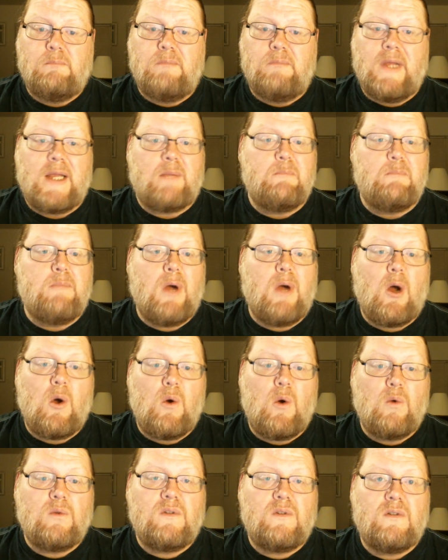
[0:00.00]
Big
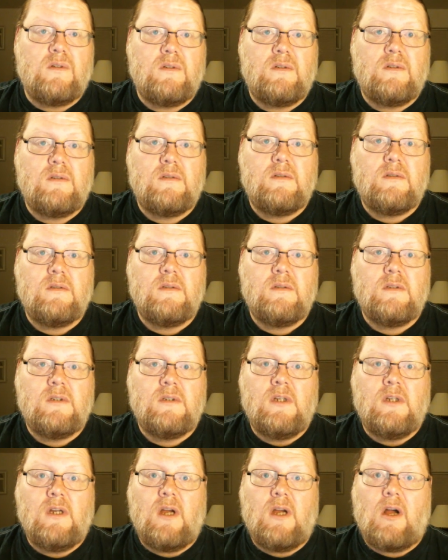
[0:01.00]
boat,
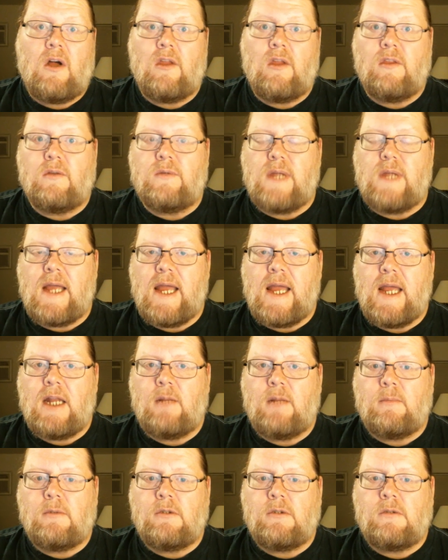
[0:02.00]
all those
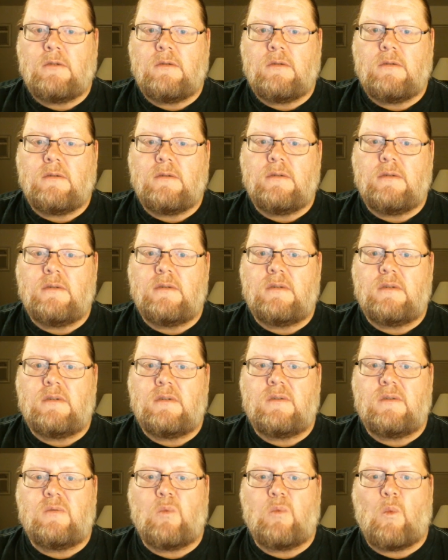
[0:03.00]

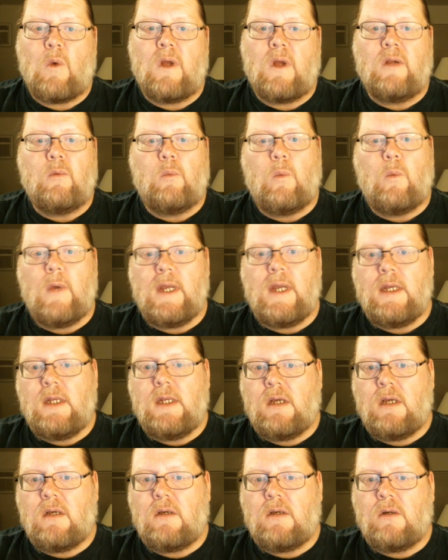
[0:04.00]
animals, one
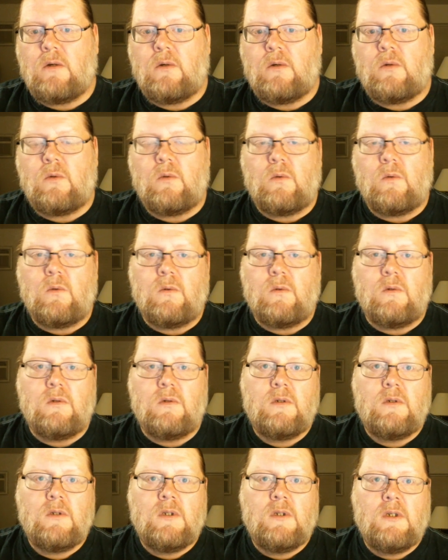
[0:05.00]
window.
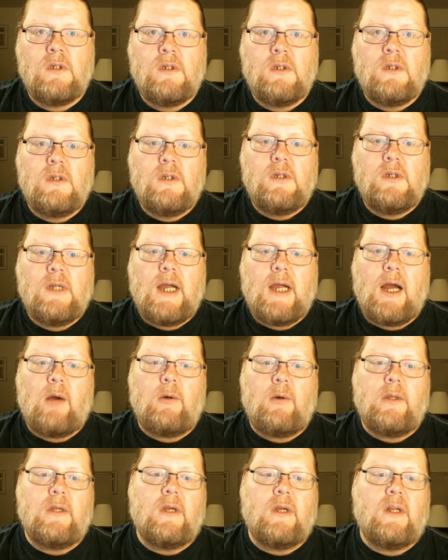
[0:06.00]
How
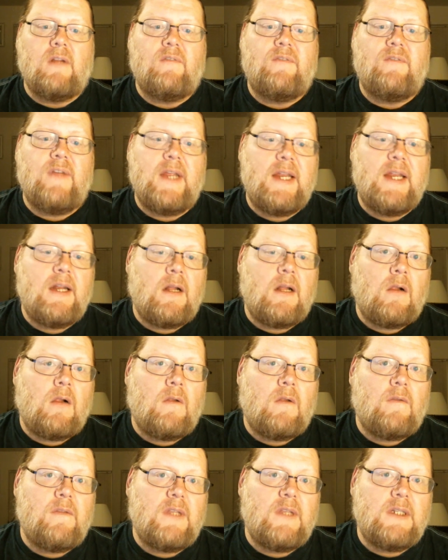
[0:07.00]
are you going to feed
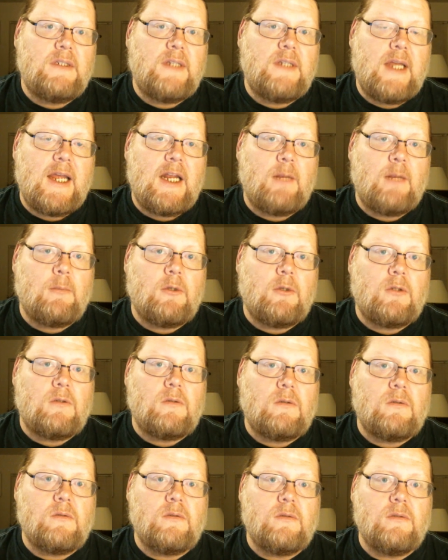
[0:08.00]
all of these
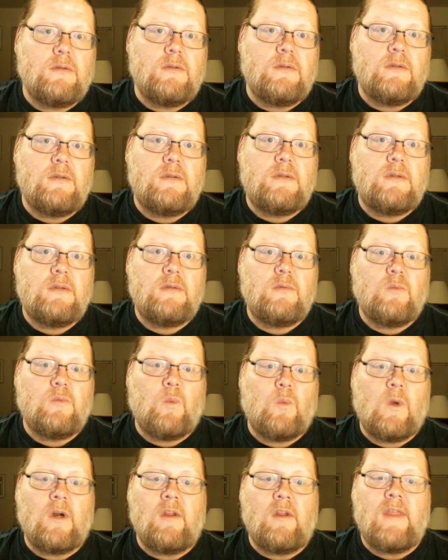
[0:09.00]
animals?
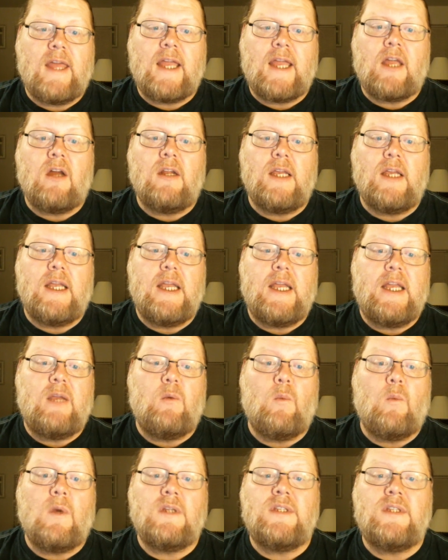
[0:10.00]
What are they going to
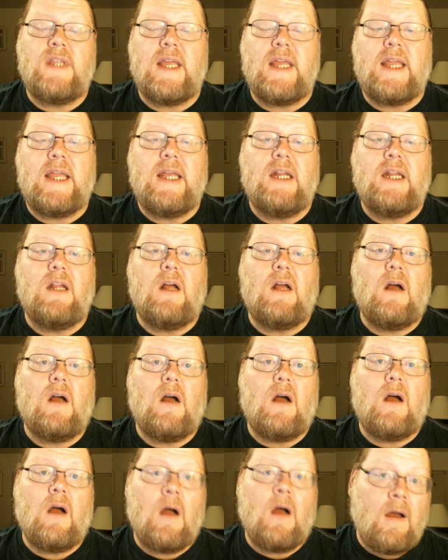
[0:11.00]
eat once they get
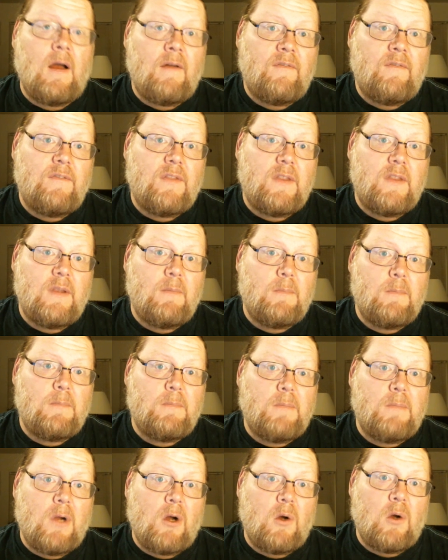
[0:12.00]
off the
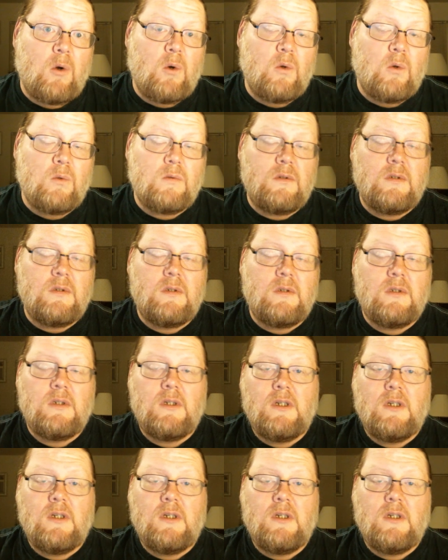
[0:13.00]
boat?